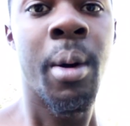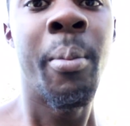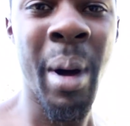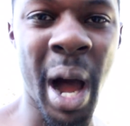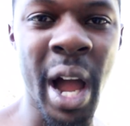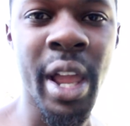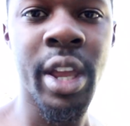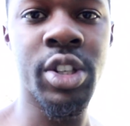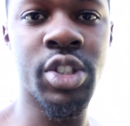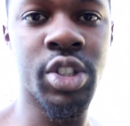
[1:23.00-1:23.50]

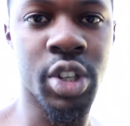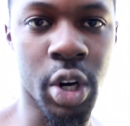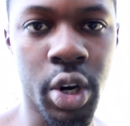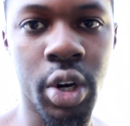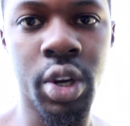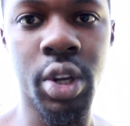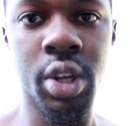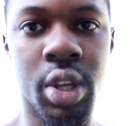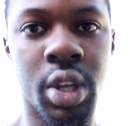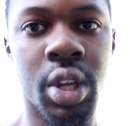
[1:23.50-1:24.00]
Buy a
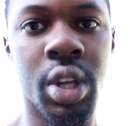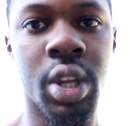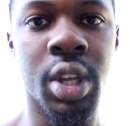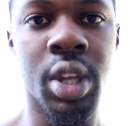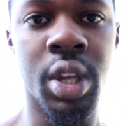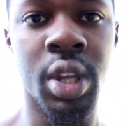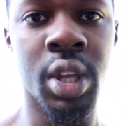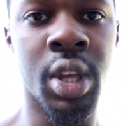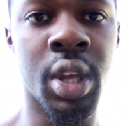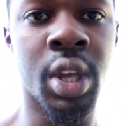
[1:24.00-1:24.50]
shirt.
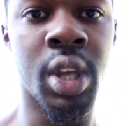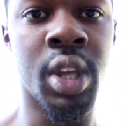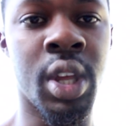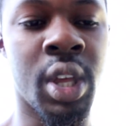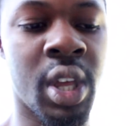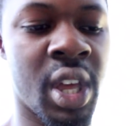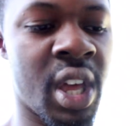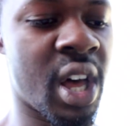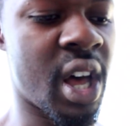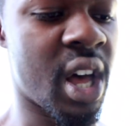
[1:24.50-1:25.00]

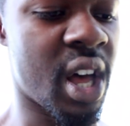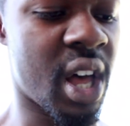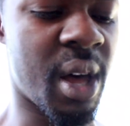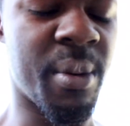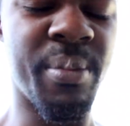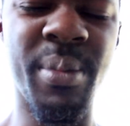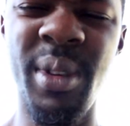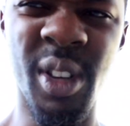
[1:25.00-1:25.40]
I'll